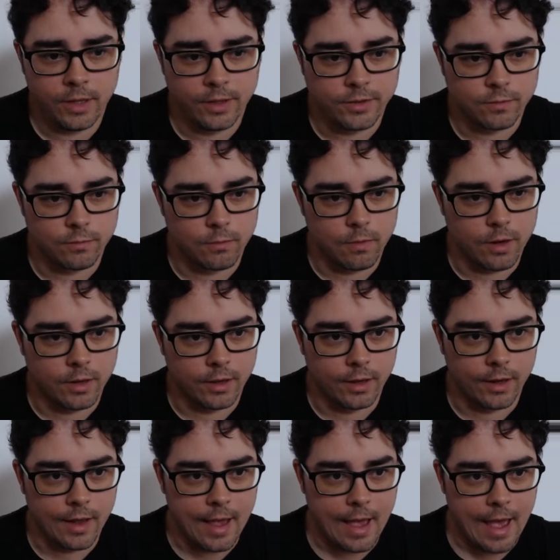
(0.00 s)
that's
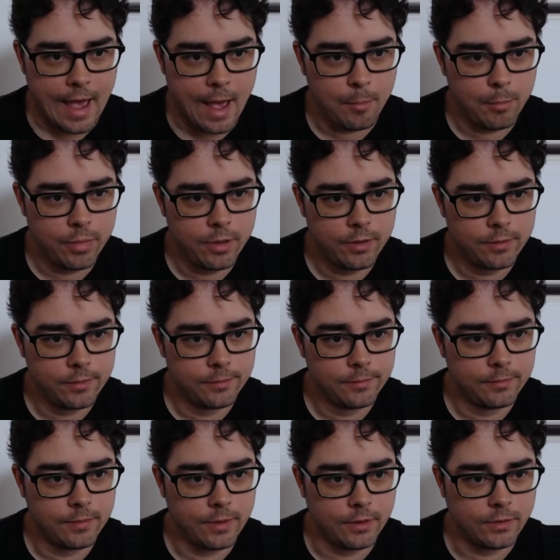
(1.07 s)
running app.
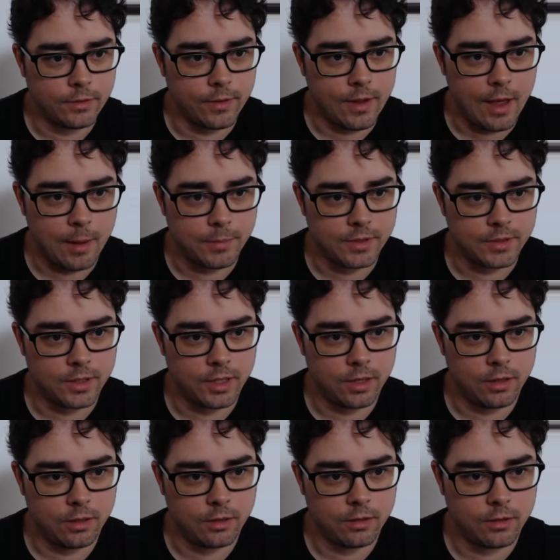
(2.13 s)
So app is
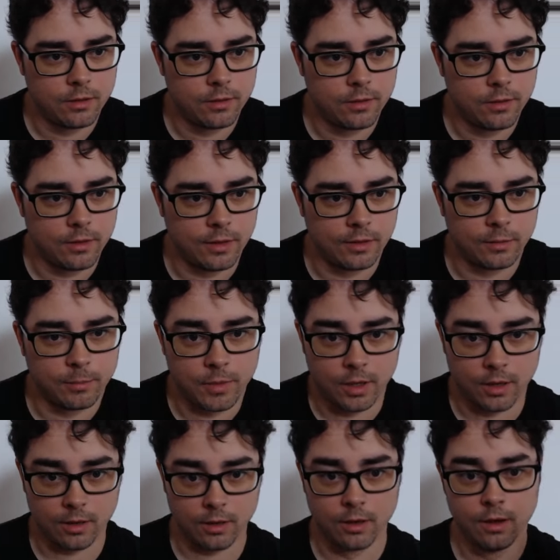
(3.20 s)
here, and that's
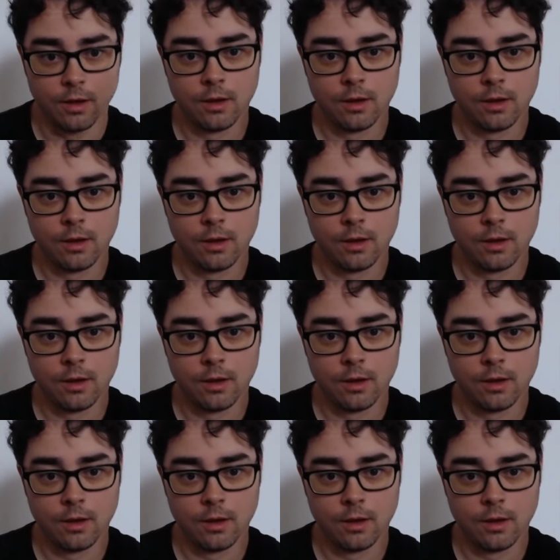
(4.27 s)
my